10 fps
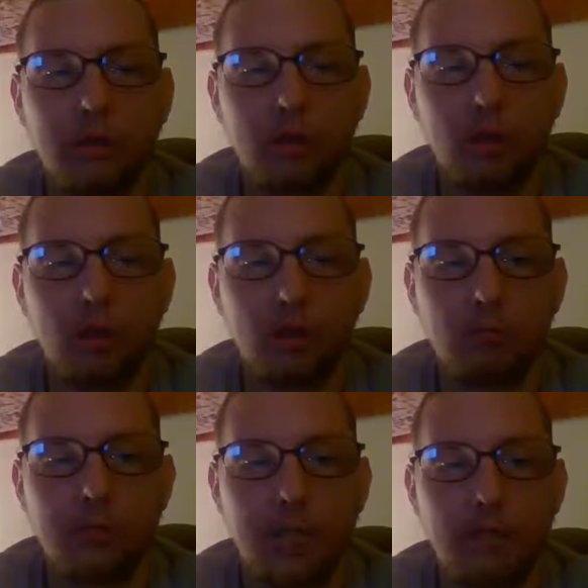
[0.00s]
a
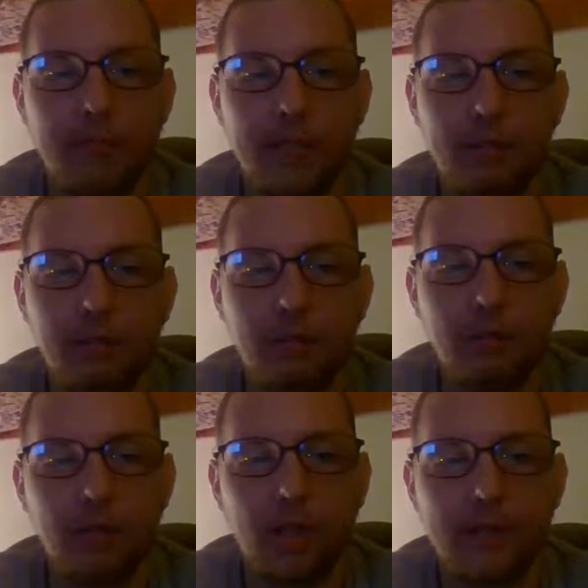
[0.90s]
overtime game,
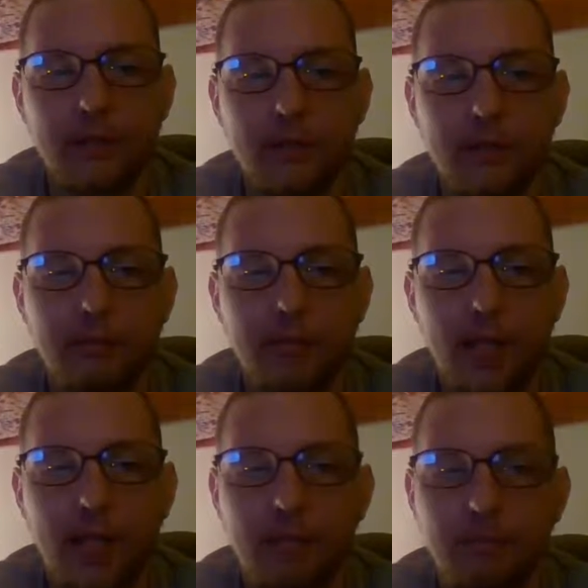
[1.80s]
but at the same
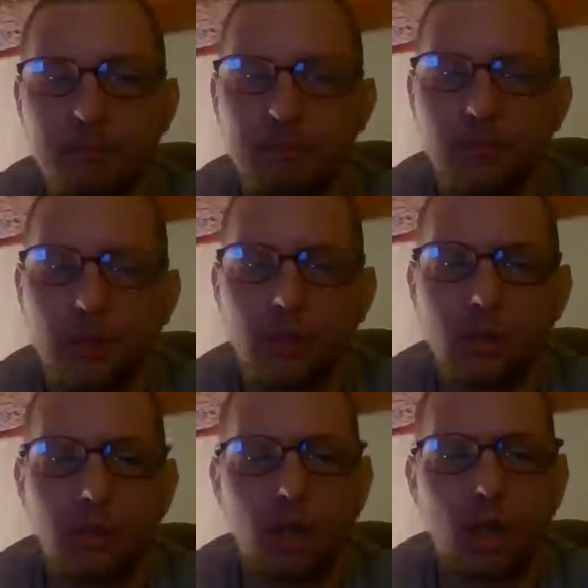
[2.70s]
time,
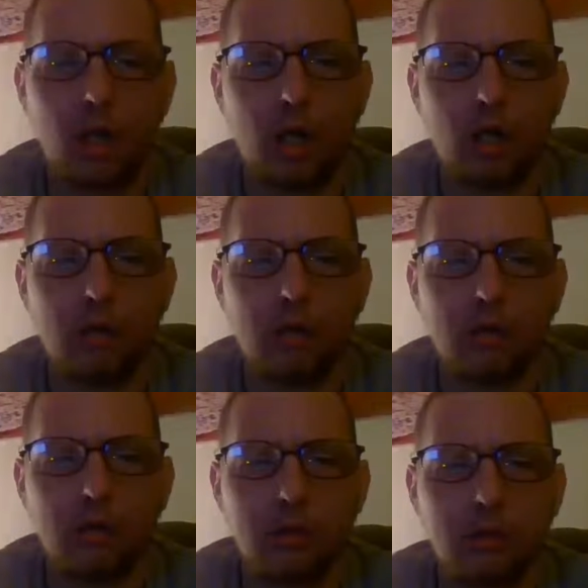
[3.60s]
uh,
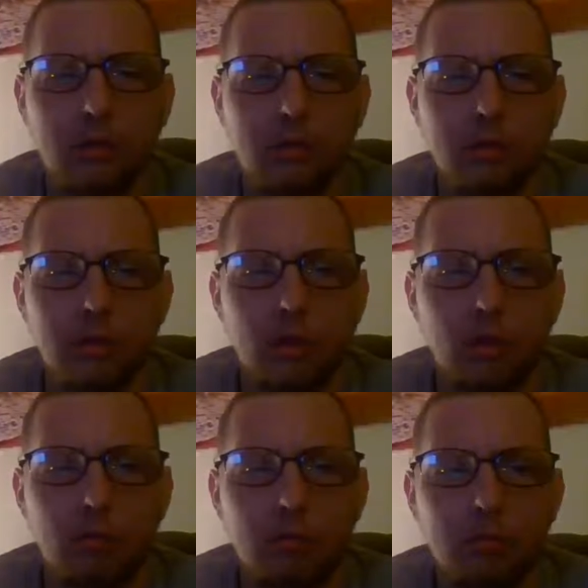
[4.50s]
you
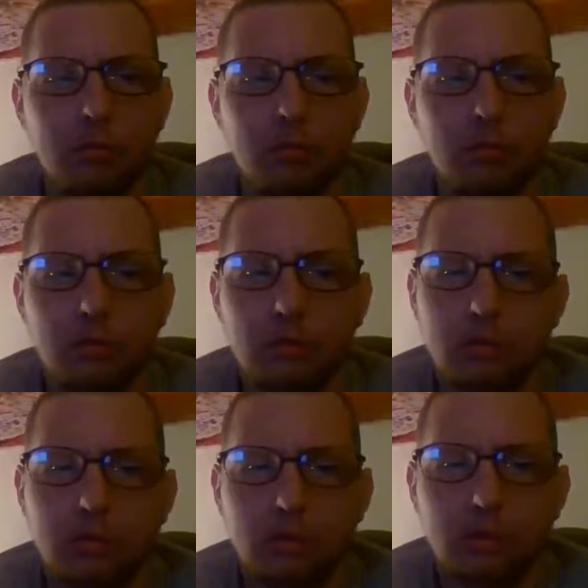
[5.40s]
know,
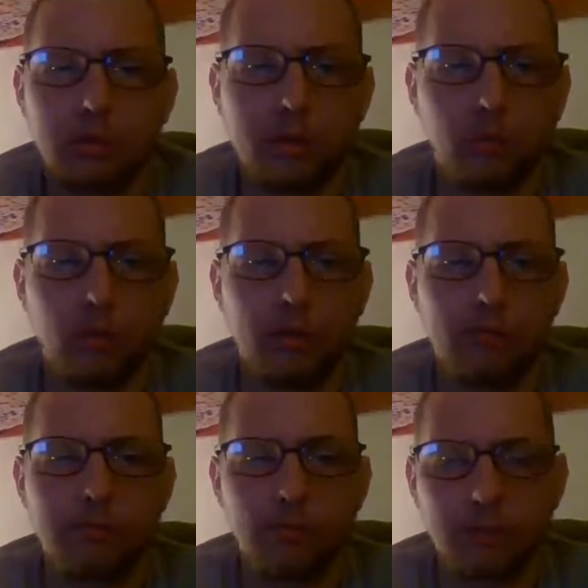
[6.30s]
you won the
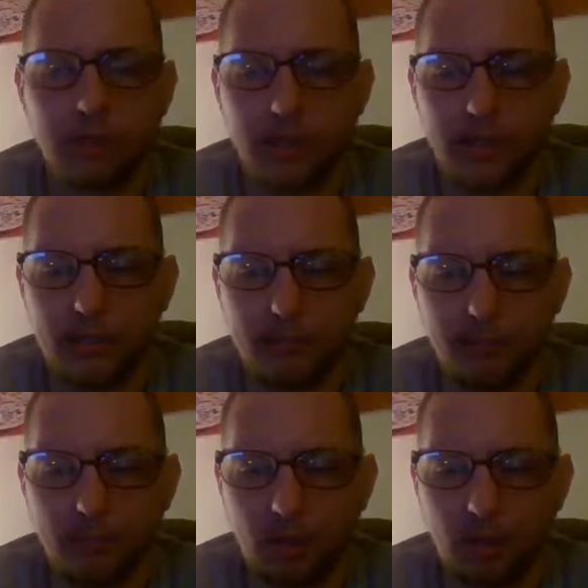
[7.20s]
first game.